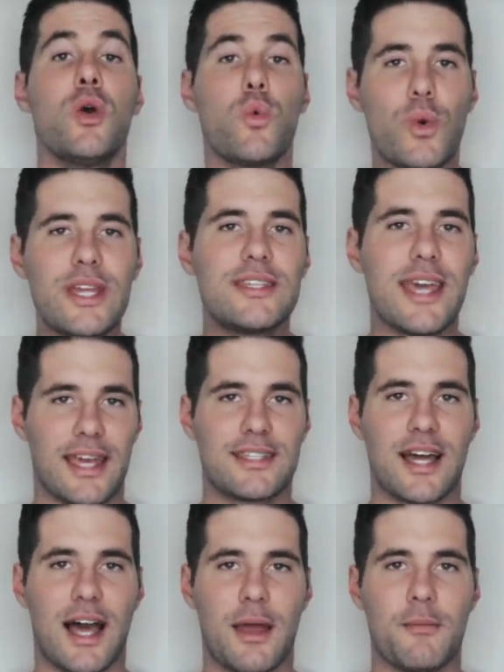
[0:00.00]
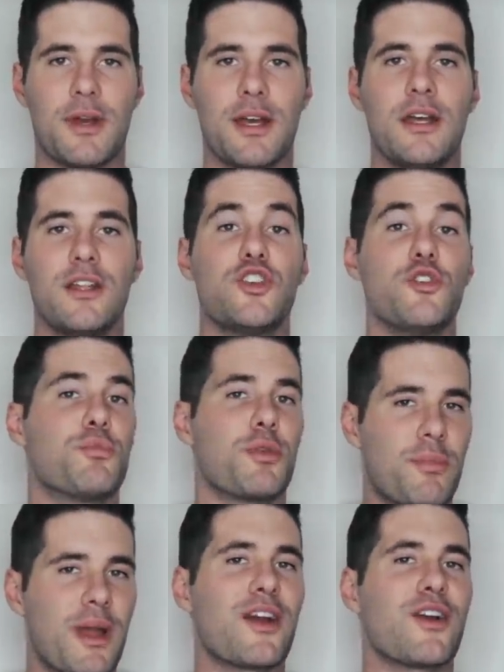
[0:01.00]
We take time to
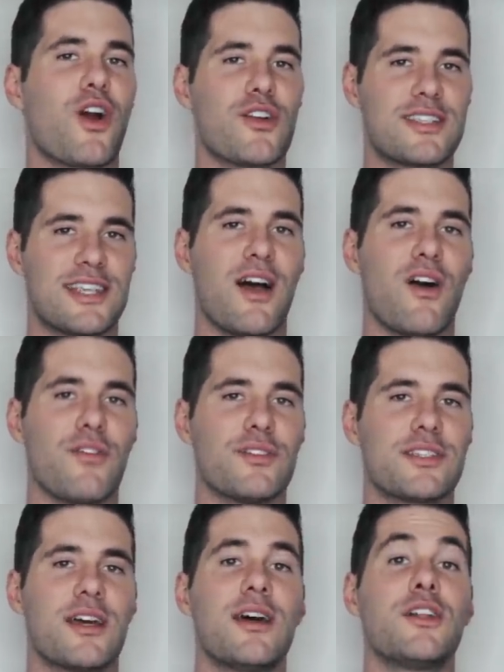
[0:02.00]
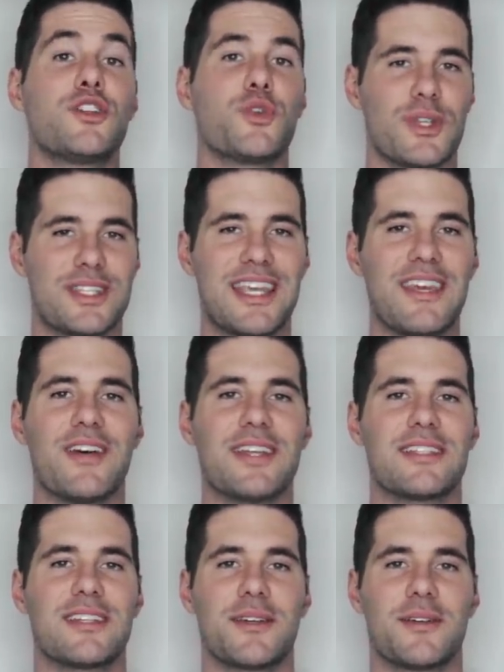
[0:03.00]
prepare ourselves to receive
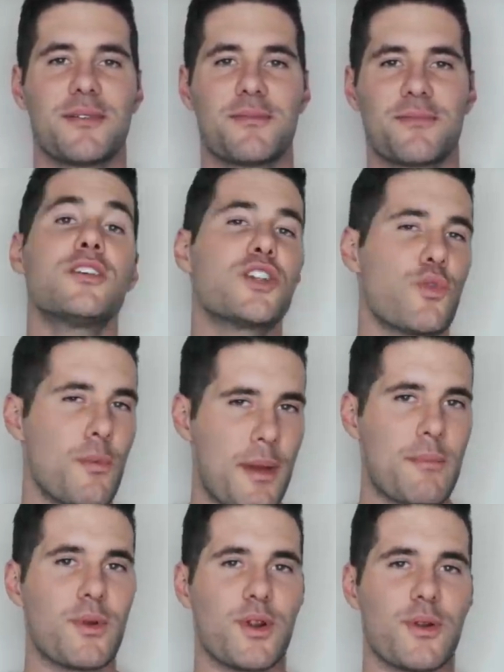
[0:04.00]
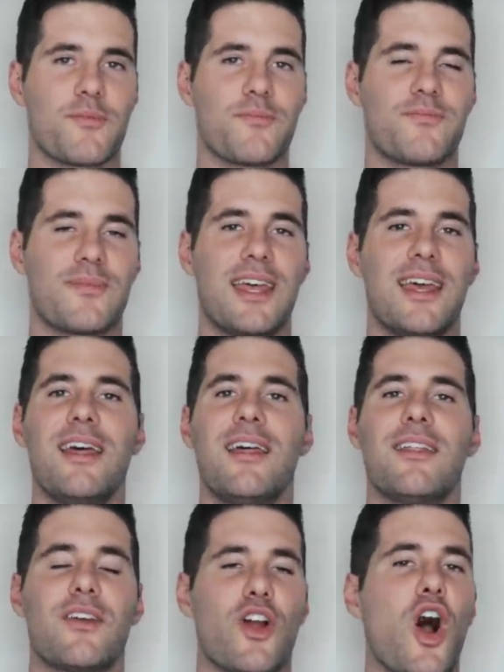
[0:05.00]
it. So remember,
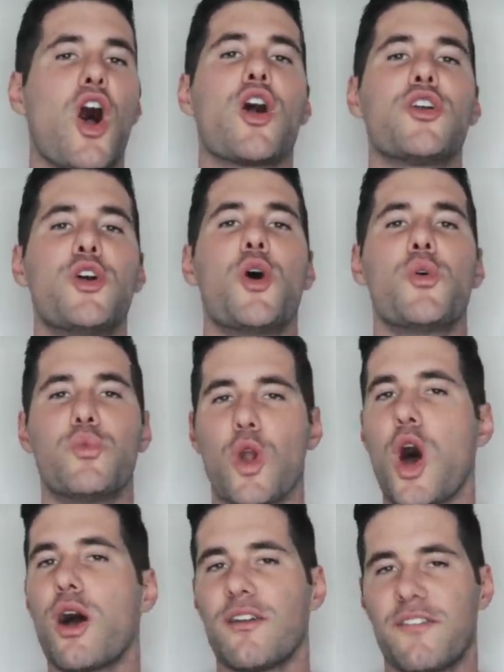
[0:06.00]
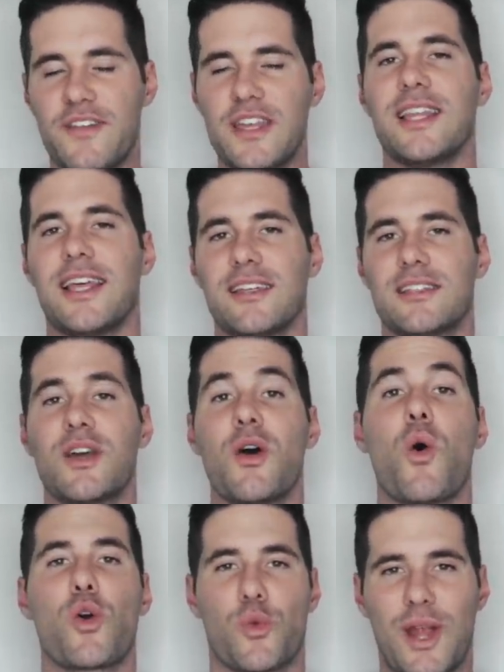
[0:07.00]
there are no wrong
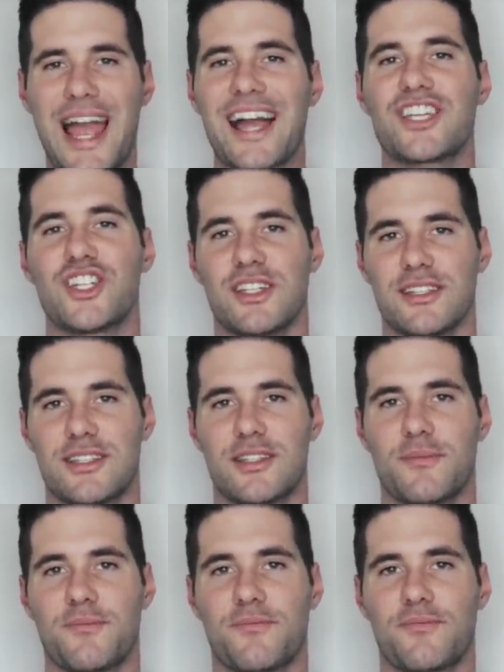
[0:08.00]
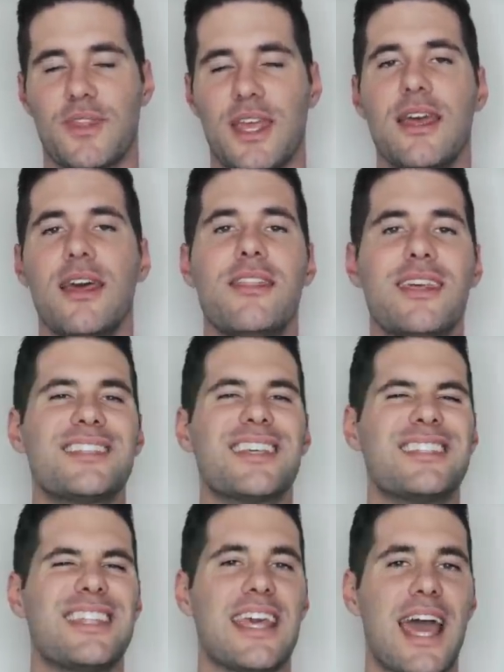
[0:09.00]
feelings or reactions.
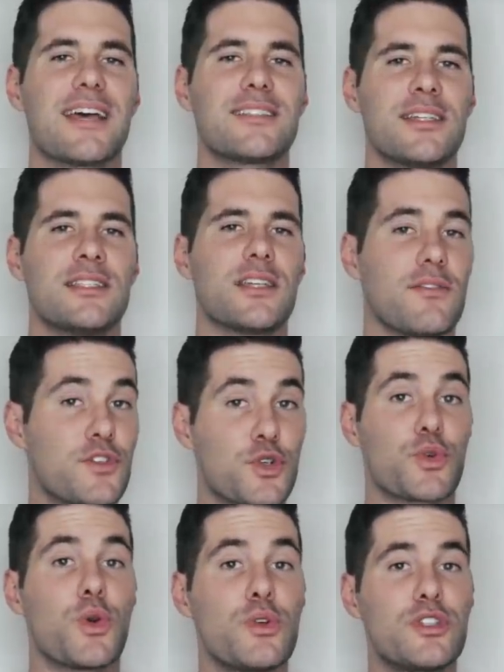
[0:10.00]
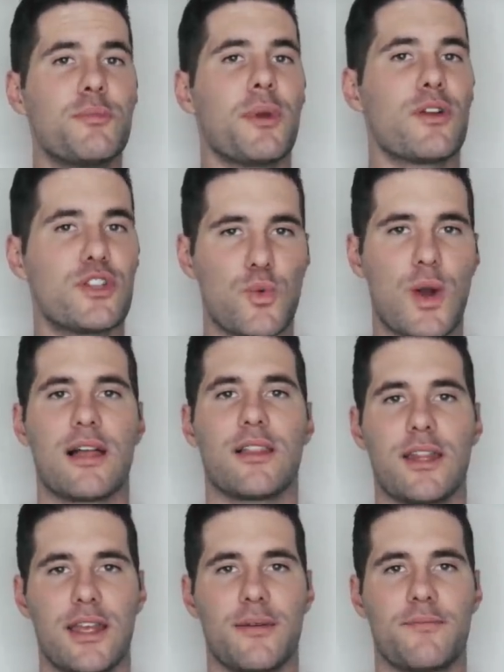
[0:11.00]
This is the essence of true
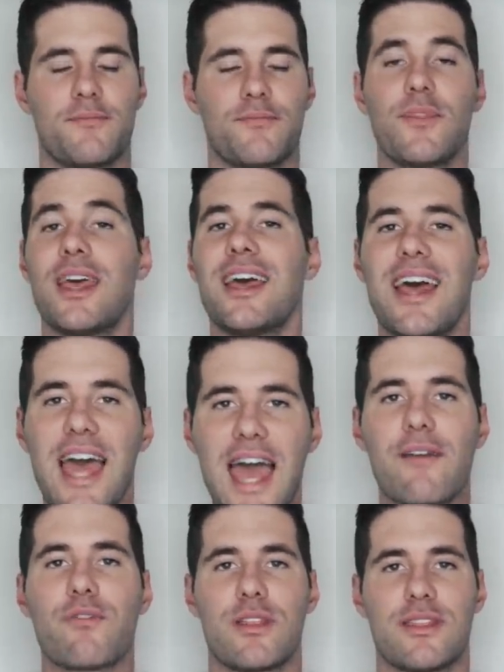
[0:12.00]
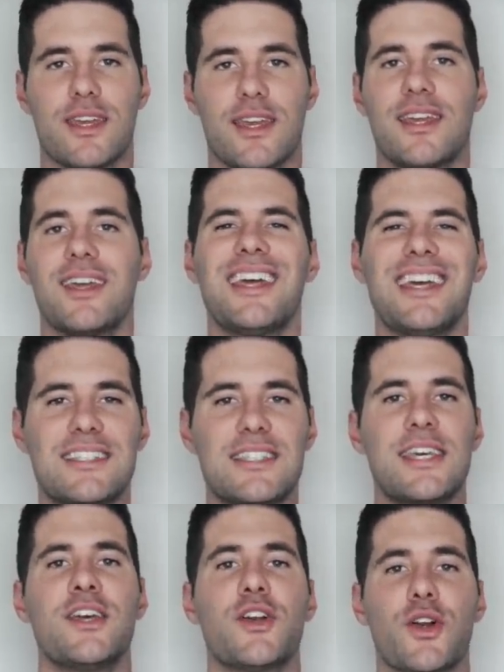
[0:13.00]
spirituality. Everything
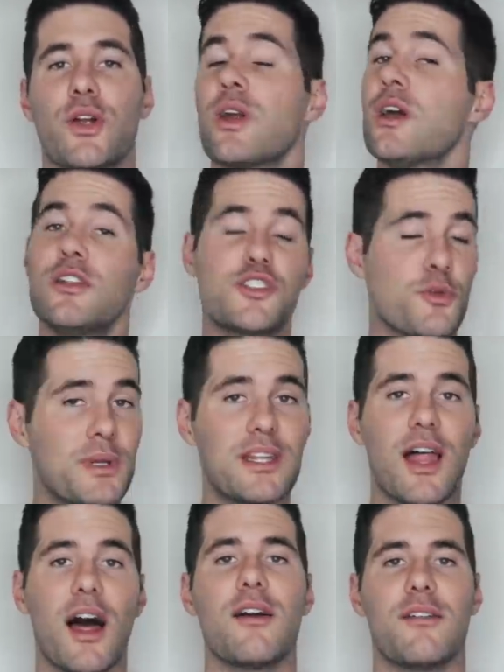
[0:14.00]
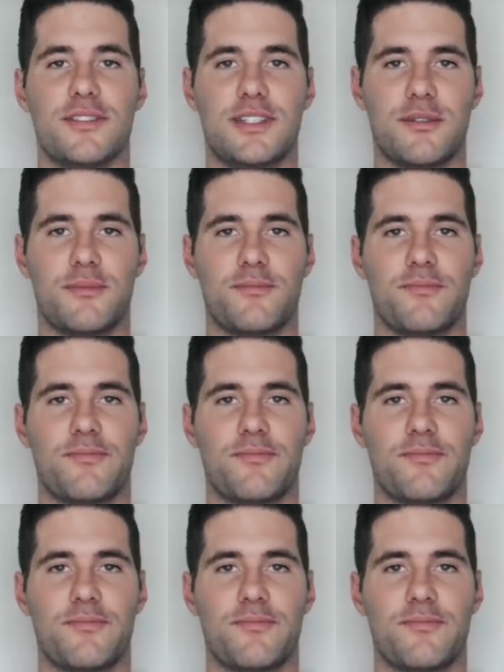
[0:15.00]
is here to be loved.